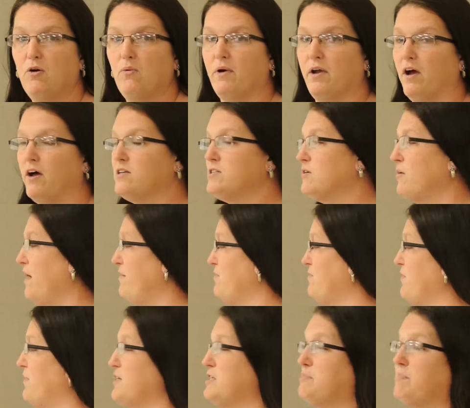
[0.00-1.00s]
We also have a
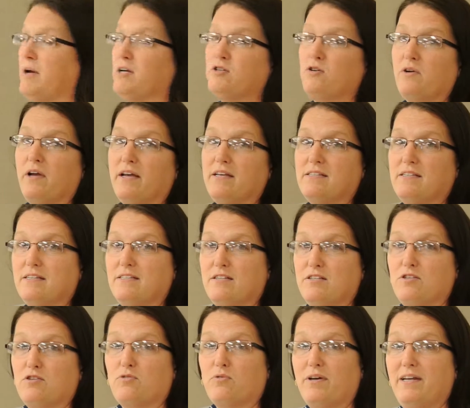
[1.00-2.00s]
very special guest. This
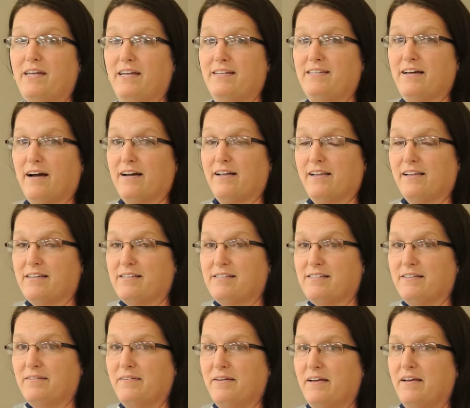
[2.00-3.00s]
is 3D
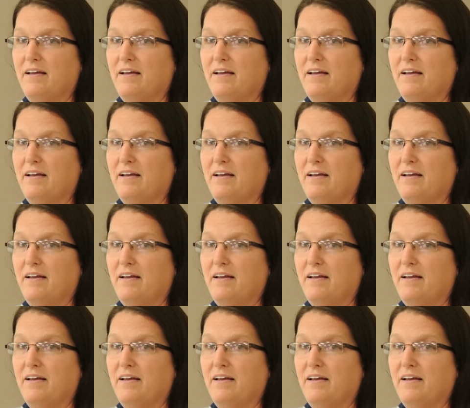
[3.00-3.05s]
Douglas.